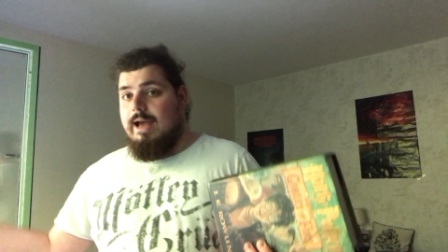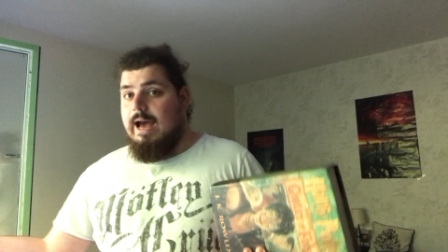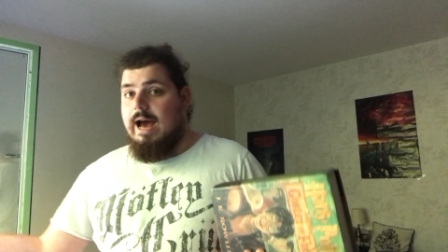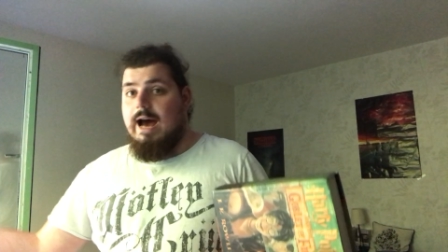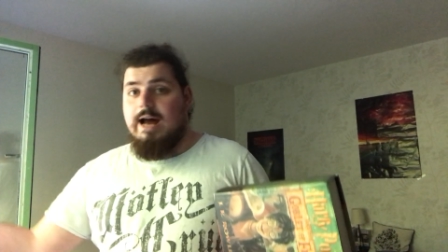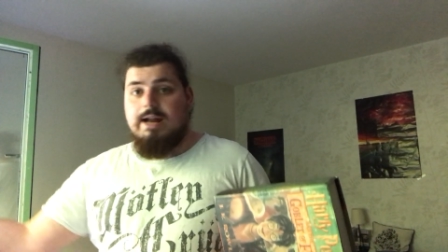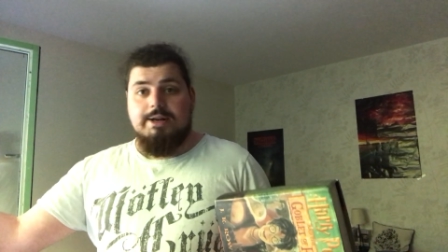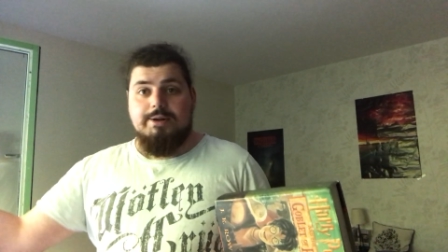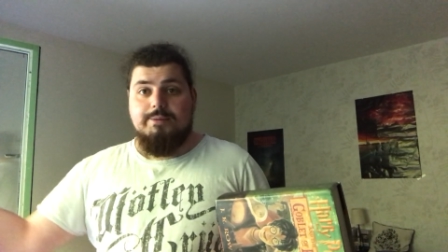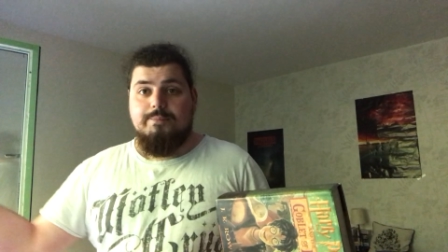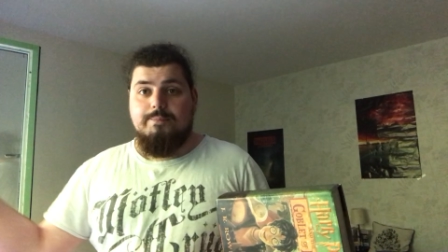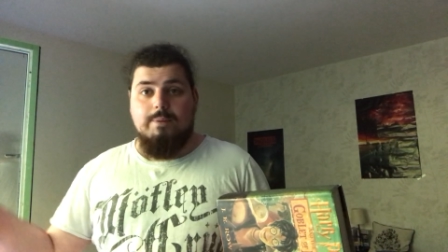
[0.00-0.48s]

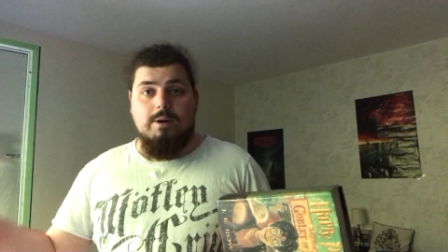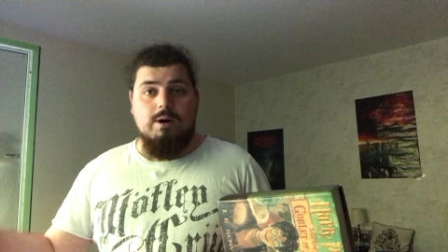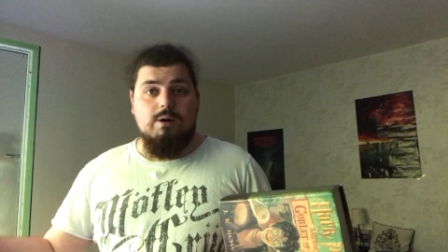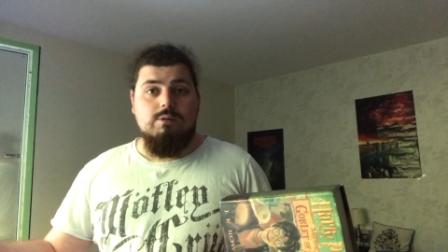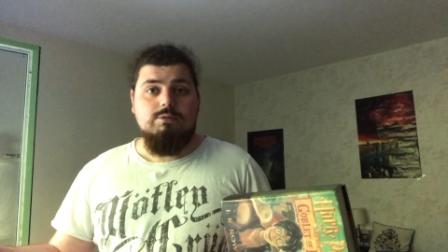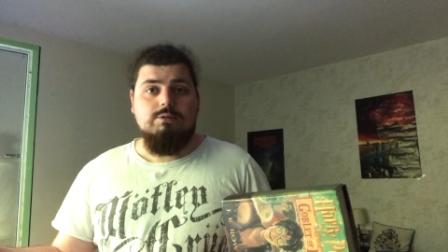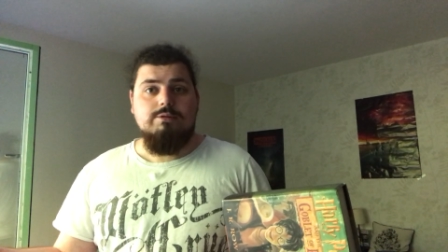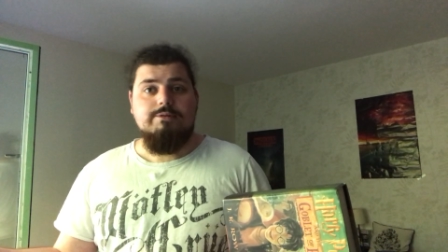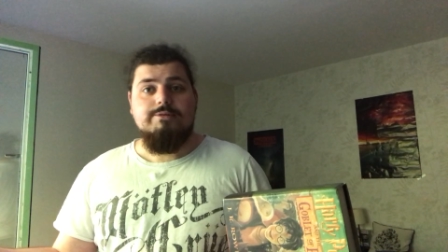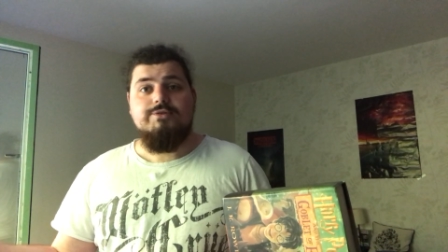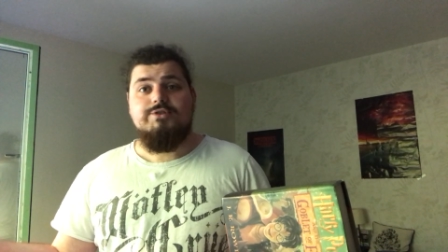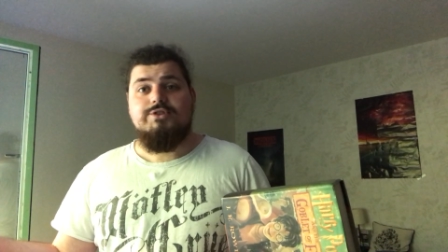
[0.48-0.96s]
added
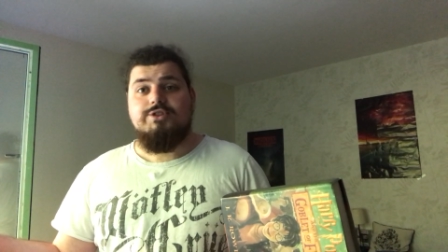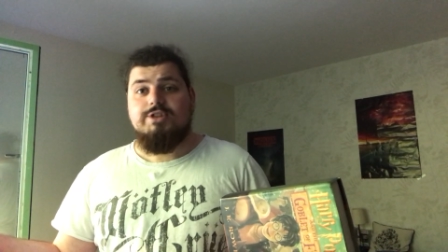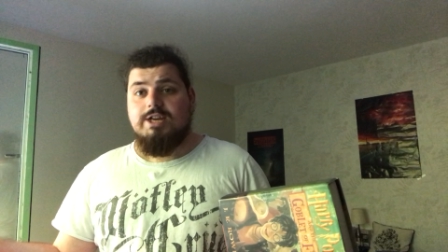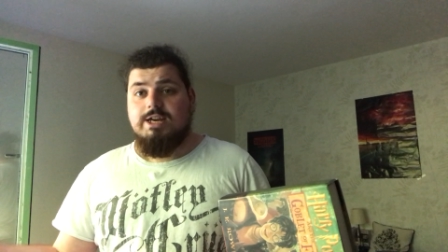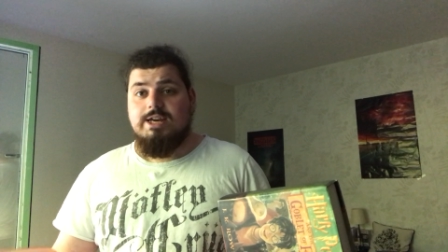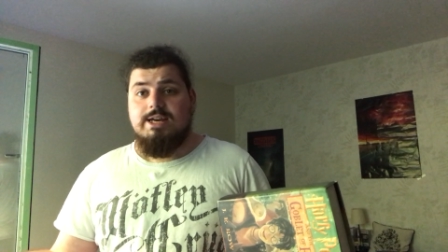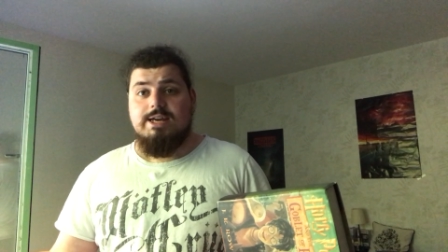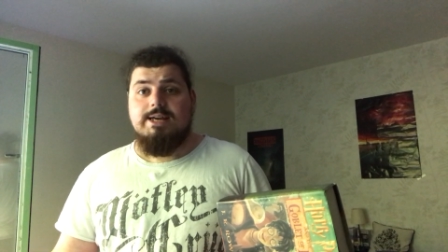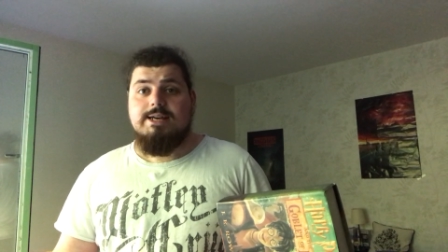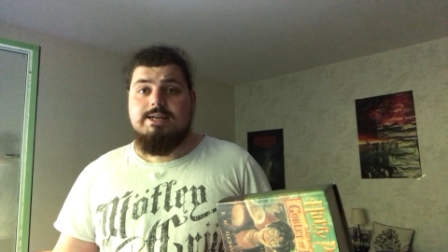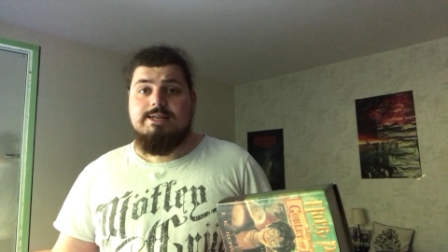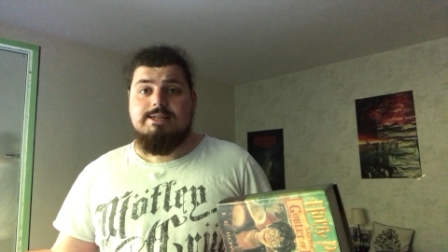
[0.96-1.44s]
bonus
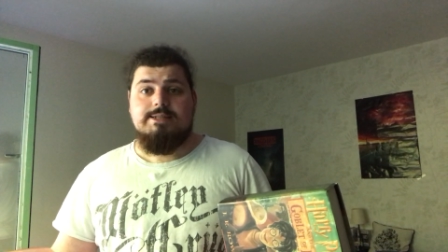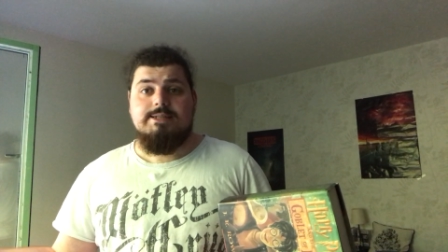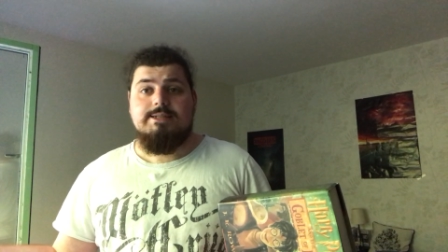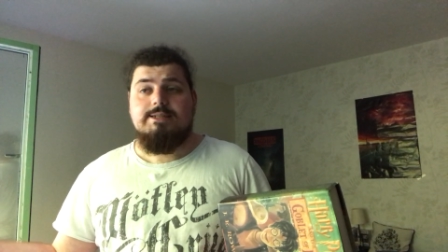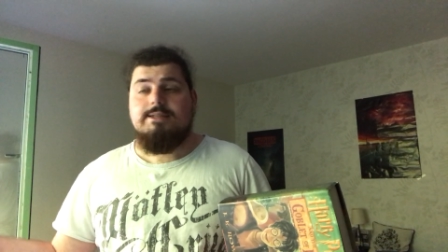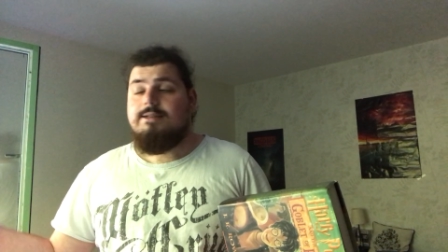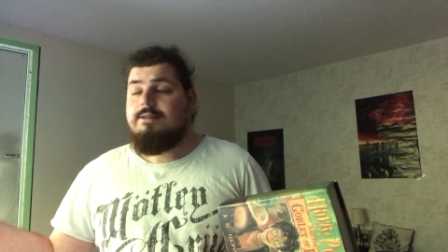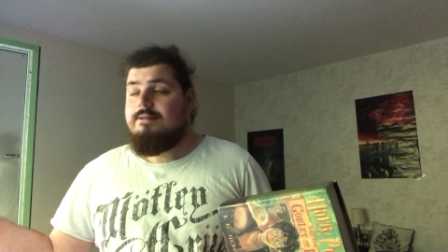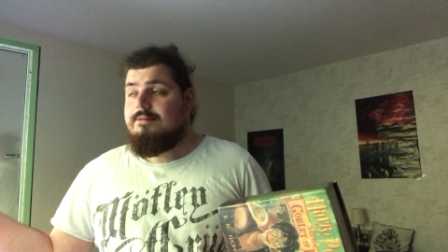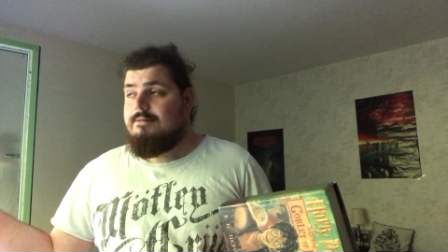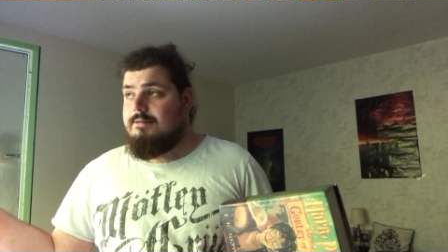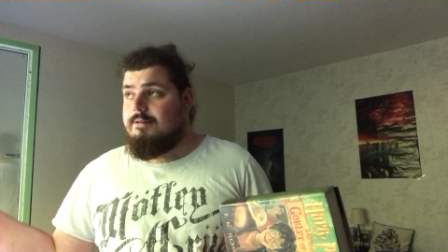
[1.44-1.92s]

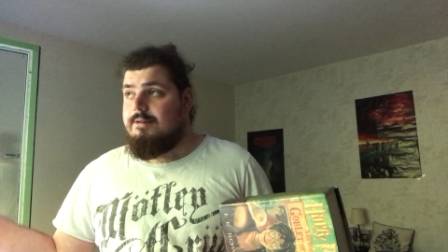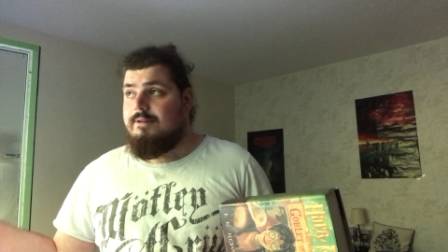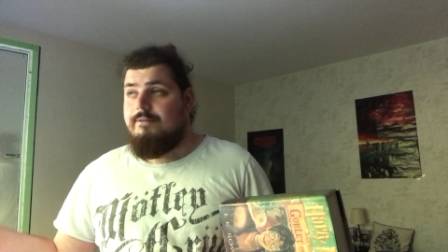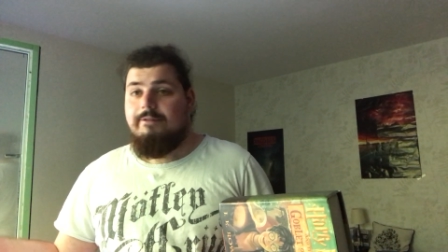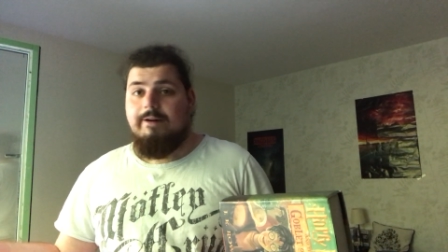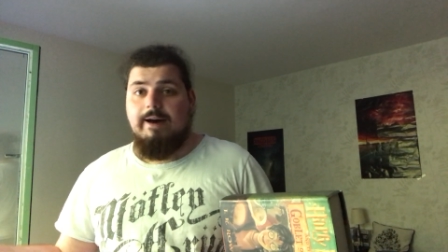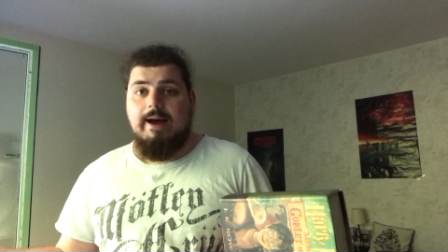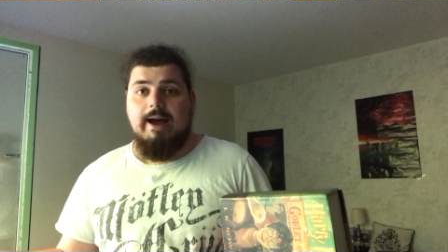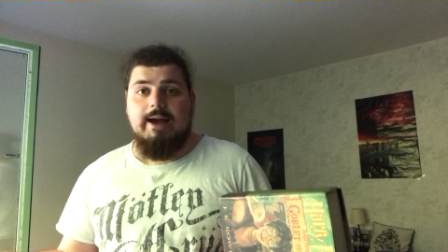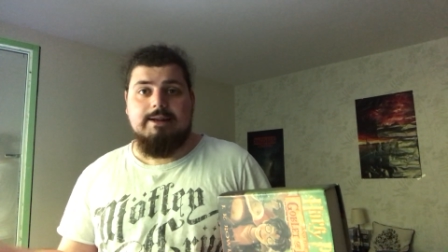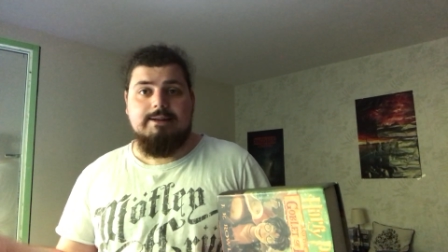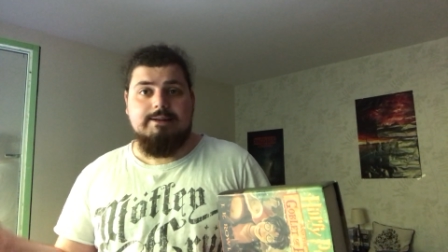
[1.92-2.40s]
is the
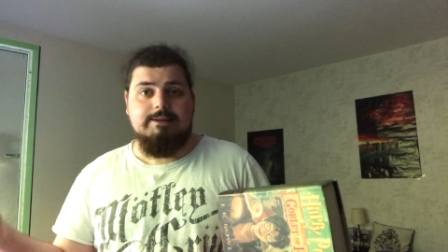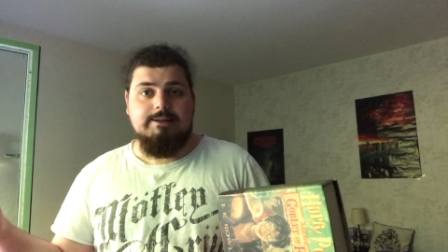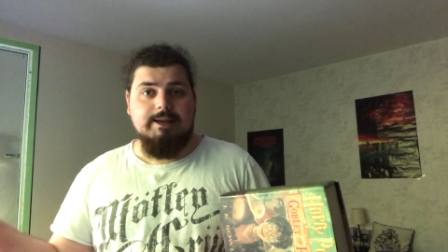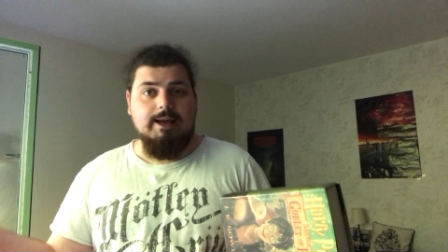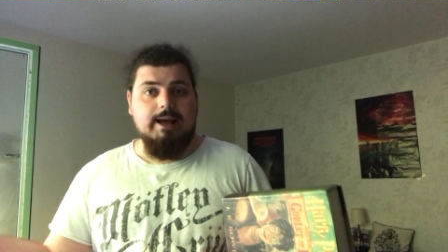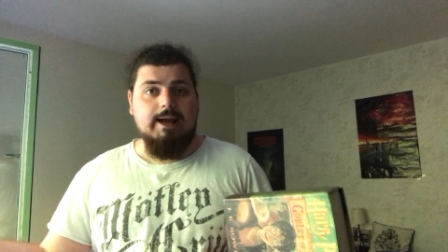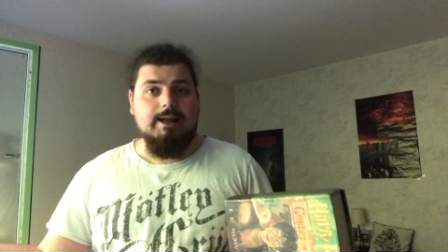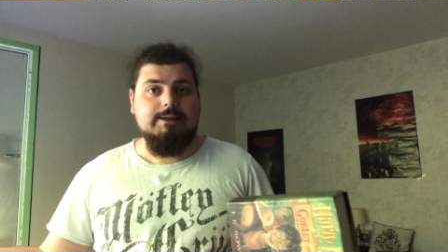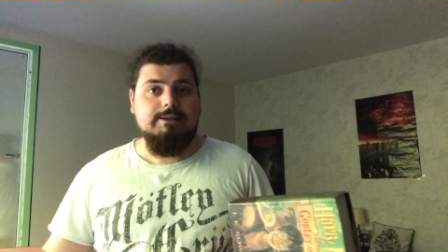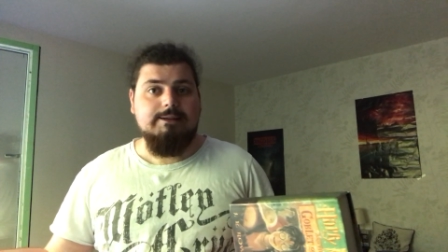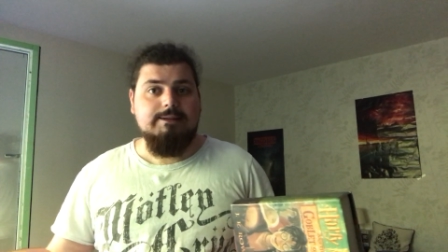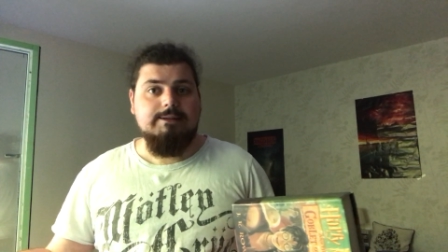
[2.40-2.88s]
fact
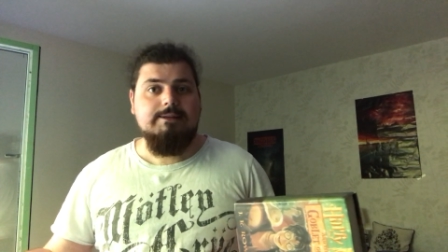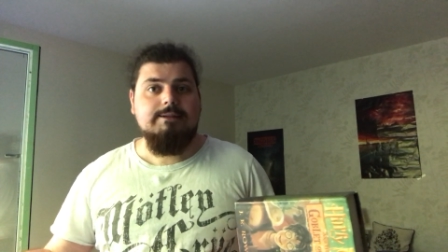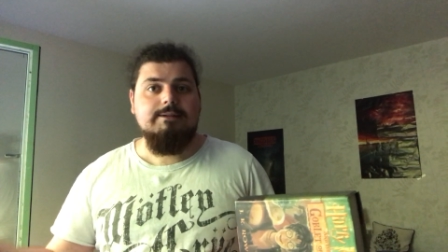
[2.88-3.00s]
that